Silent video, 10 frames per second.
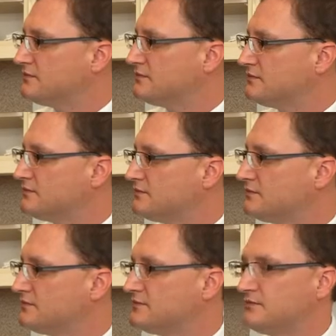
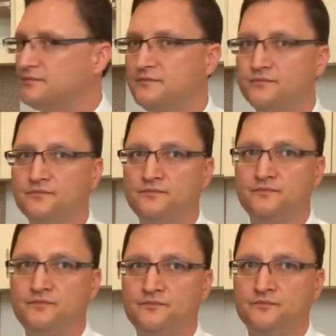
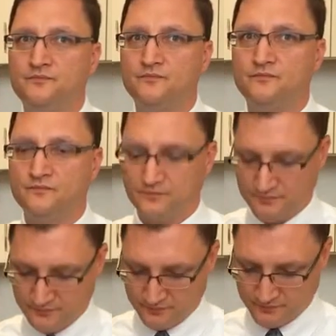
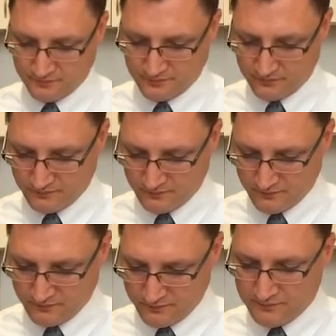
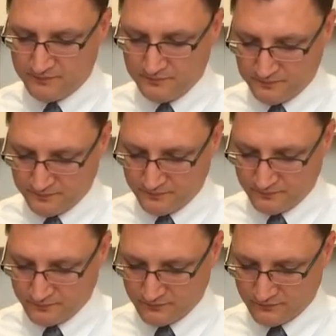
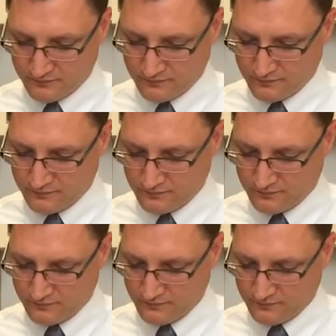
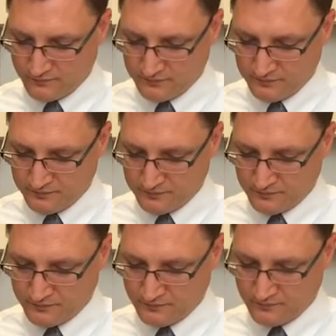
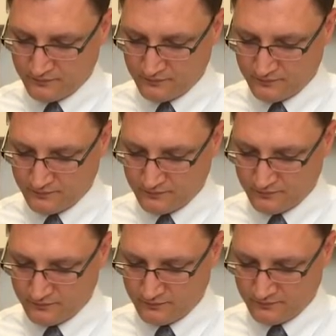
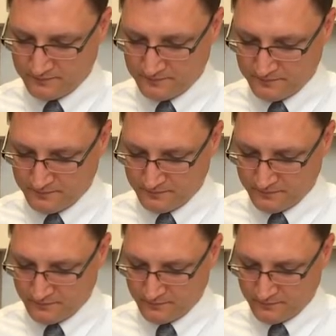(not speaking)